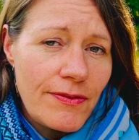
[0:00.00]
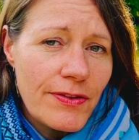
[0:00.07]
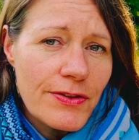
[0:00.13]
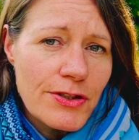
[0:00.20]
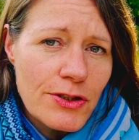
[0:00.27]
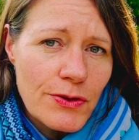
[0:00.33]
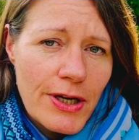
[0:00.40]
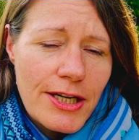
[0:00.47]
feel
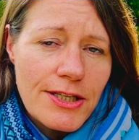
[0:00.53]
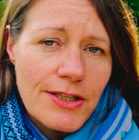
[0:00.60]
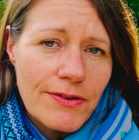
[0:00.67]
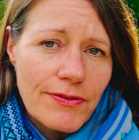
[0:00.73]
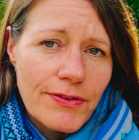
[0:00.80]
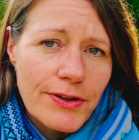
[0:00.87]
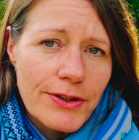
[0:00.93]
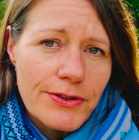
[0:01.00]
strange at
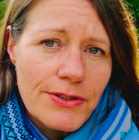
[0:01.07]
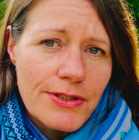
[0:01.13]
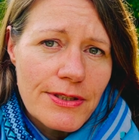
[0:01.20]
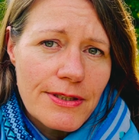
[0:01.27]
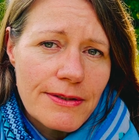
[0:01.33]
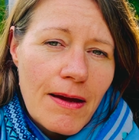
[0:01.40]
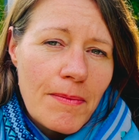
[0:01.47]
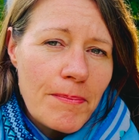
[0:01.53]
first.
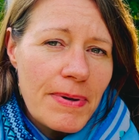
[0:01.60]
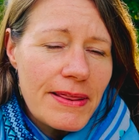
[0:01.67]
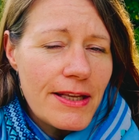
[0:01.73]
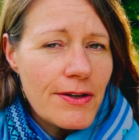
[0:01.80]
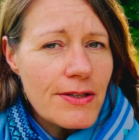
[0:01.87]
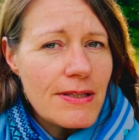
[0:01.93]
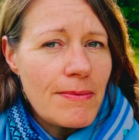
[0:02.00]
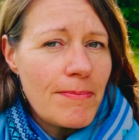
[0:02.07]
But
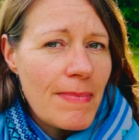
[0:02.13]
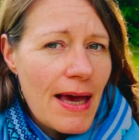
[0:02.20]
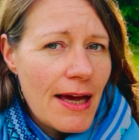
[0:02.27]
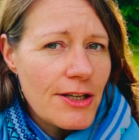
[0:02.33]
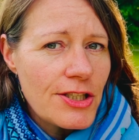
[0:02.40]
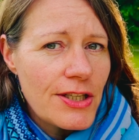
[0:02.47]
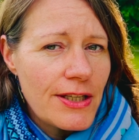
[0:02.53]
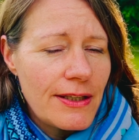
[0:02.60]
there's a
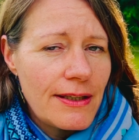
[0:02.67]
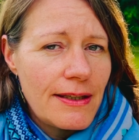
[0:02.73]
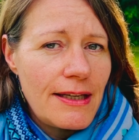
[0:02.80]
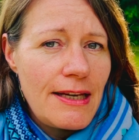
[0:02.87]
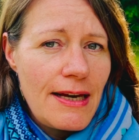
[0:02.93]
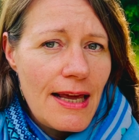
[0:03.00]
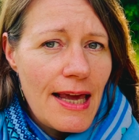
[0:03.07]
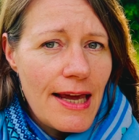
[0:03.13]
magic
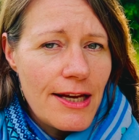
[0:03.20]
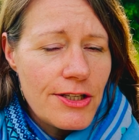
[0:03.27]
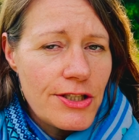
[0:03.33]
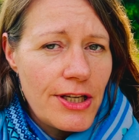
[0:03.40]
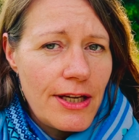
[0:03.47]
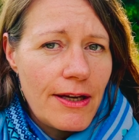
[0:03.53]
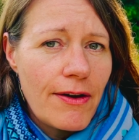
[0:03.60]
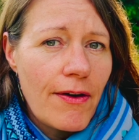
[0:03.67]
in
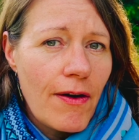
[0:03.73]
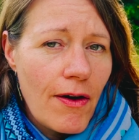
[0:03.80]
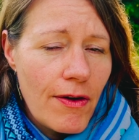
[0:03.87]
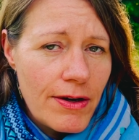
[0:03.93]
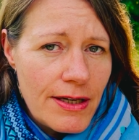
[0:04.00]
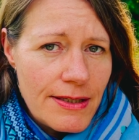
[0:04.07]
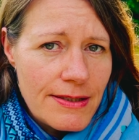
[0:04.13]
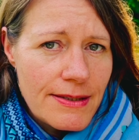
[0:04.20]
aging
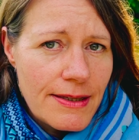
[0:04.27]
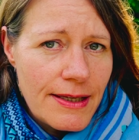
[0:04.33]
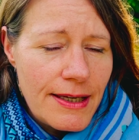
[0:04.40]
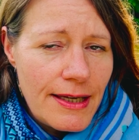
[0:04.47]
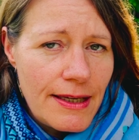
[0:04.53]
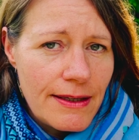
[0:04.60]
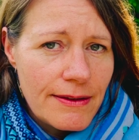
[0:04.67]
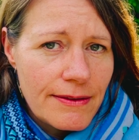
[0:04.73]

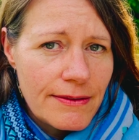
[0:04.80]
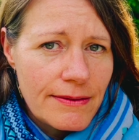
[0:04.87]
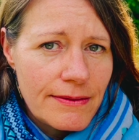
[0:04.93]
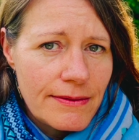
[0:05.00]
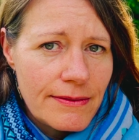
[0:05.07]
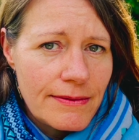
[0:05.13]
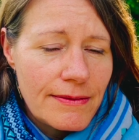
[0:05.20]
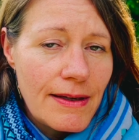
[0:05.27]
honestly
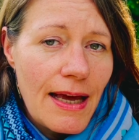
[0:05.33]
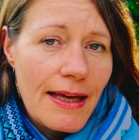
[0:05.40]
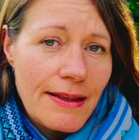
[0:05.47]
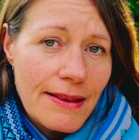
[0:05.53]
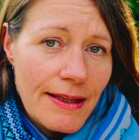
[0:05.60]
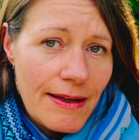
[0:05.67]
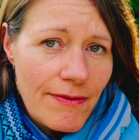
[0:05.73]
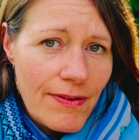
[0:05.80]

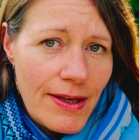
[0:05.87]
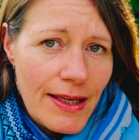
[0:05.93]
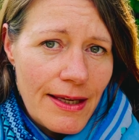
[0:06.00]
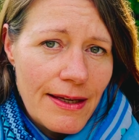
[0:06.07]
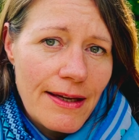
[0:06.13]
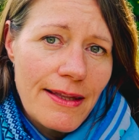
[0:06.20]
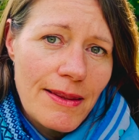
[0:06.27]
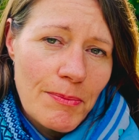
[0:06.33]
and living
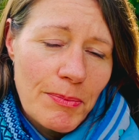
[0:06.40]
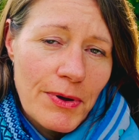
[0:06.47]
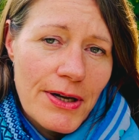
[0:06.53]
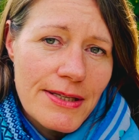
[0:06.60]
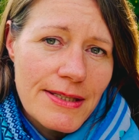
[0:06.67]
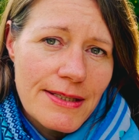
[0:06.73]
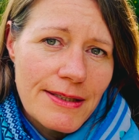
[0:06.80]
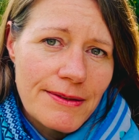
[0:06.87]
in the
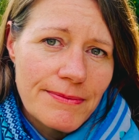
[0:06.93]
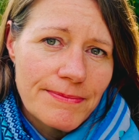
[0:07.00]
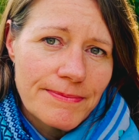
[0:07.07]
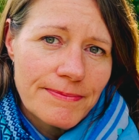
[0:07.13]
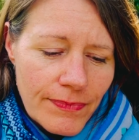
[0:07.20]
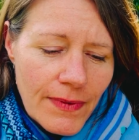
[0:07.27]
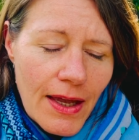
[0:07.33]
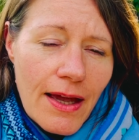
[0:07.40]
present.
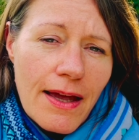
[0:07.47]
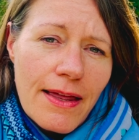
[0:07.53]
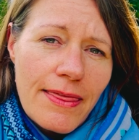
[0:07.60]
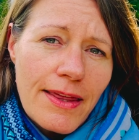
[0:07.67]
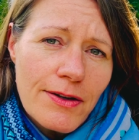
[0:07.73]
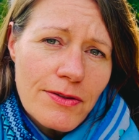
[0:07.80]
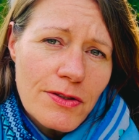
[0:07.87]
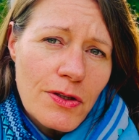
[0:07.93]

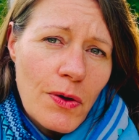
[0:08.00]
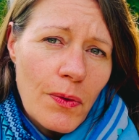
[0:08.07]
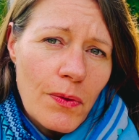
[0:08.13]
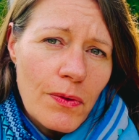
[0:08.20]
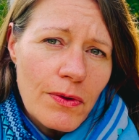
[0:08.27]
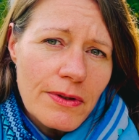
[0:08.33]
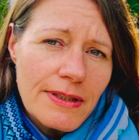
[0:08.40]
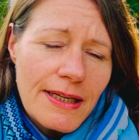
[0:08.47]
There's
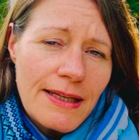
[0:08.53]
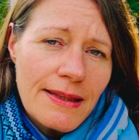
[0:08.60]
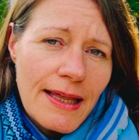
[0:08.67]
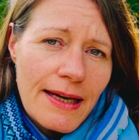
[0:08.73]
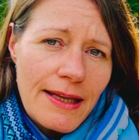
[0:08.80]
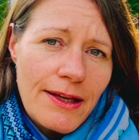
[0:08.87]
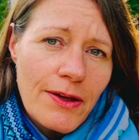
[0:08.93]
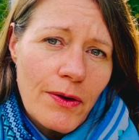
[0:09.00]
gold in
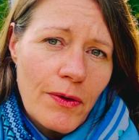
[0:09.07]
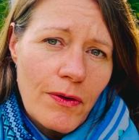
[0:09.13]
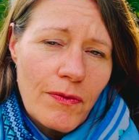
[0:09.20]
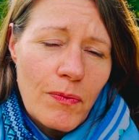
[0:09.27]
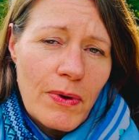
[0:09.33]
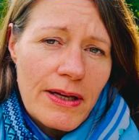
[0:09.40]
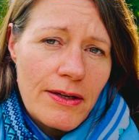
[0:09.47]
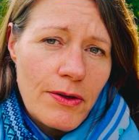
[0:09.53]
letting go
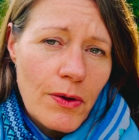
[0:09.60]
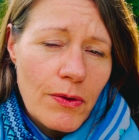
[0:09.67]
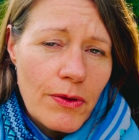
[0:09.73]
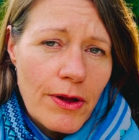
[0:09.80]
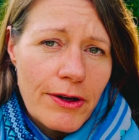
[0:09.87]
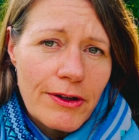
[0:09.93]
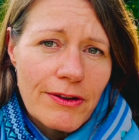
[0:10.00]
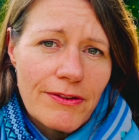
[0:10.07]
of what no
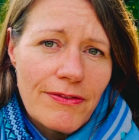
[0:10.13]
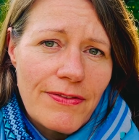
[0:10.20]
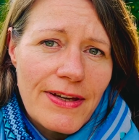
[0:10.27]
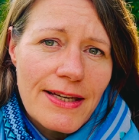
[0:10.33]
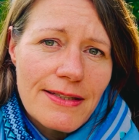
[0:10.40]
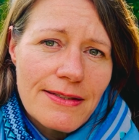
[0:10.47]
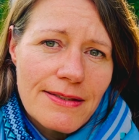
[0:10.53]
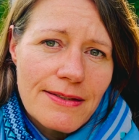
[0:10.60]
longer
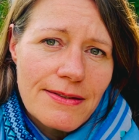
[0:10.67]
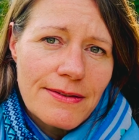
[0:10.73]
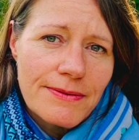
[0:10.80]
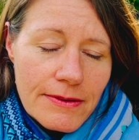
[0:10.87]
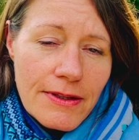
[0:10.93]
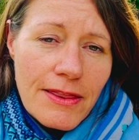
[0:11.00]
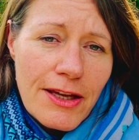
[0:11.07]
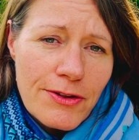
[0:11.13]
fits.
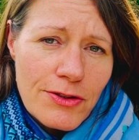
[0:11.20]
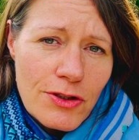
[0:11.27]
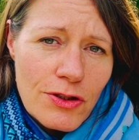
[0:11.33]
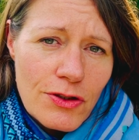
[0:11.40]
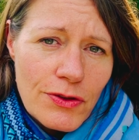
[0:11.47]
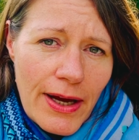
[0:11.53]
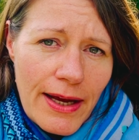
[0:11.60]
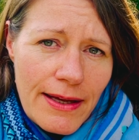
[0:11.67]
There's
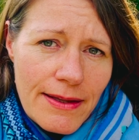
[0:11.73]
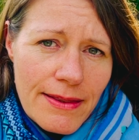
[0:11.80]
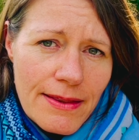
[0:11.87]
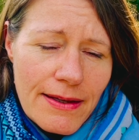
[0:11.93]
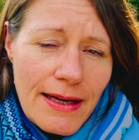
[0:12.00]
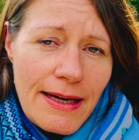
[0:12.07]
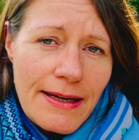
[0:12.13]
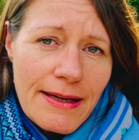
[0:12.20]
strength
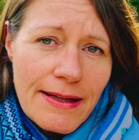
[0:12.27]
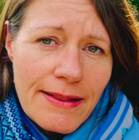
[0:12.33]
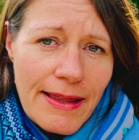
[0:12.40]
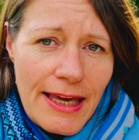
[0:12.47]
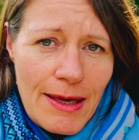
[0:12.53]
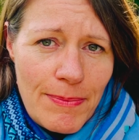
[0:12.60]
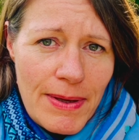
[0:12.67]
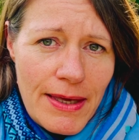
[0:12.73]
in
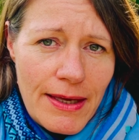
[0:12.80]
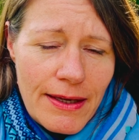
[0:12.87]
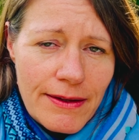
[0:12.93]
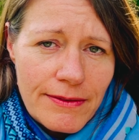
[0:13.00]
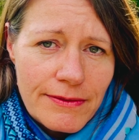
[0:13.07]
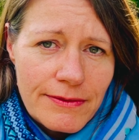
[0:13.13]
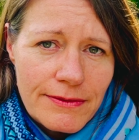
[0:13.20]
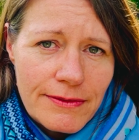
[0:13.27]
claiming
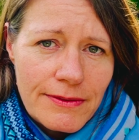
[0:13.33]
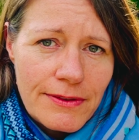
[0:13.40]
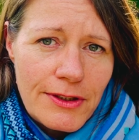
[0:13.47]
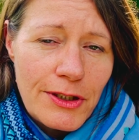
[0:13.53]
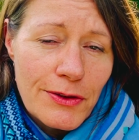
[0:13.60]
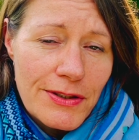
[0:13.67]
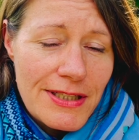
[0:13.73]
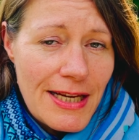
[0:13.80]

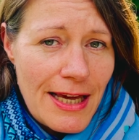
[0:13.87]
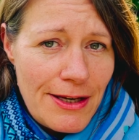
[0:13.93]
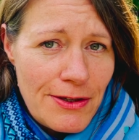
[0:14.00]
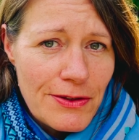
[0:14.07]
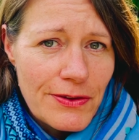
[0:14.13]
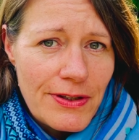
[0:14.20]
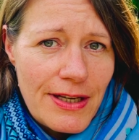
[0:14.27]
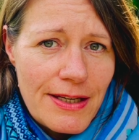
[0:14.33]
your
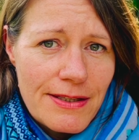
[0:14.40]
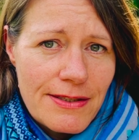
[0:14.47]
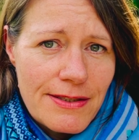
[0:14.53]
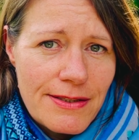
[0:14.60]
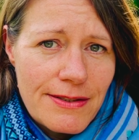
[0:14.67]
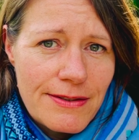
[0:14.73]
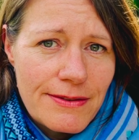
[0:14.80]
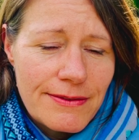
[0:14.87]

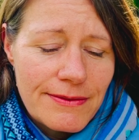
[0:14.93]
tenderness,